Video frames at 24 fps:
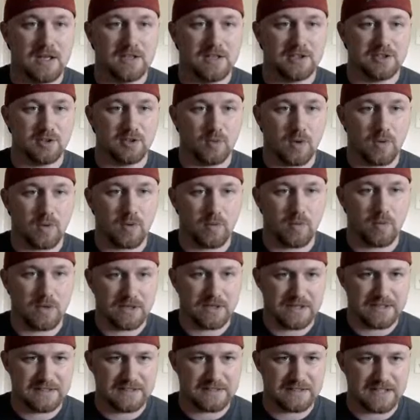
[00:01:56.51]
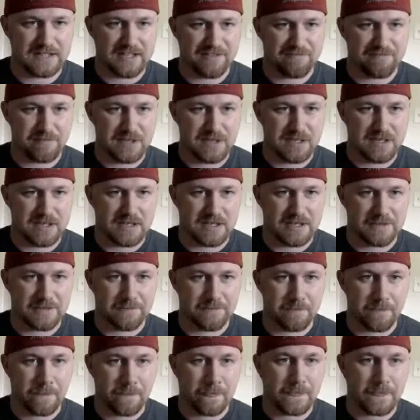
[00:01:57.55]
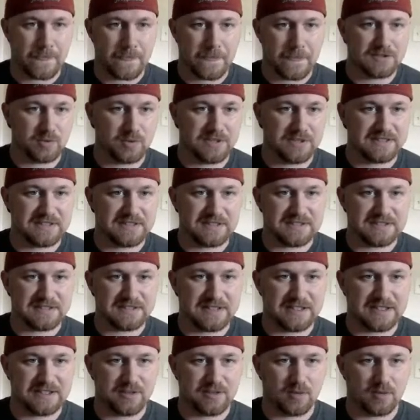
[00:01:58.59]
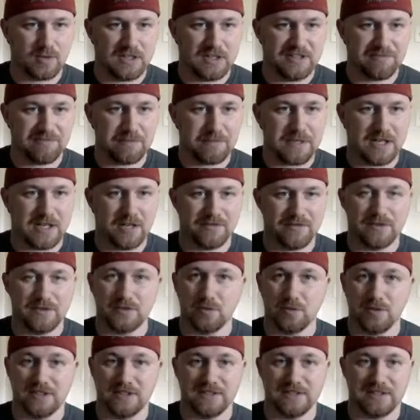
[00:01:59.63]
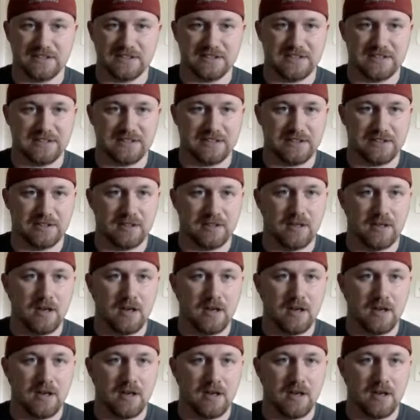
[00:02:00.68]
So what we want is FBA 2016 or FB Alpha 2016 here.